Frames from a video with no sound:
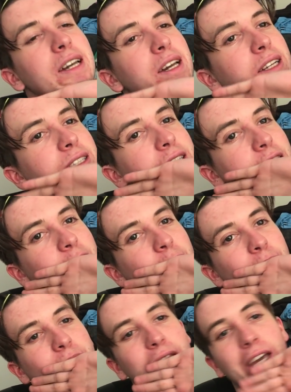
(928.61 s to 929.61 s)
And
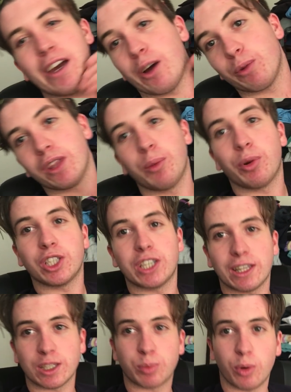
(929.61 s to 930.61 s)
yeah, I really
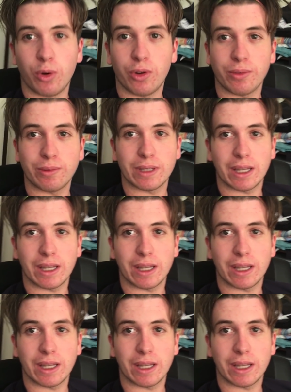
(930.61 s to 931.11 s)
appreciate the support.